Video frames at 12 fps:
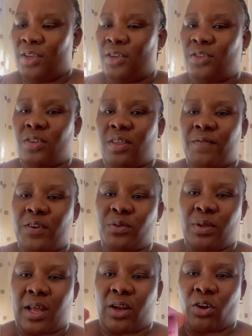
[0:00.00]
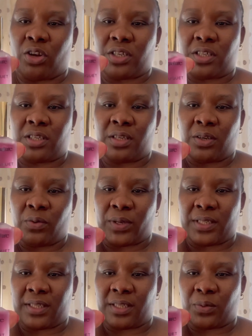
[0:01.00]
So the first one I got
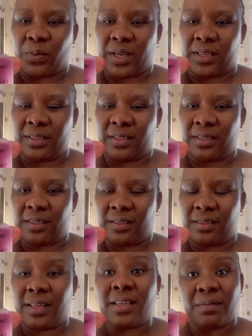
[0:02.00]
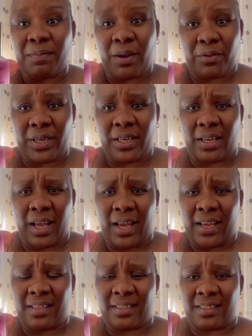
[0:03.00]
was this one. They smell really
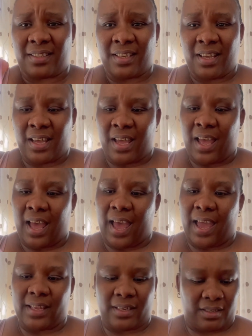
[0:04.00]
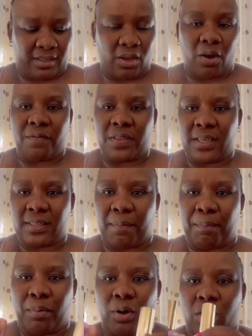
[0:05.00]
nice. And of these, I
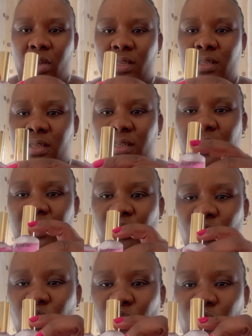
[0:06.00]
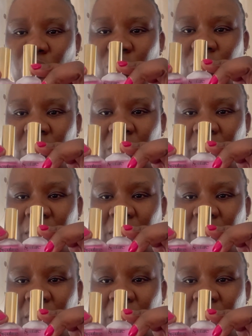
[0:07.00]
bought two.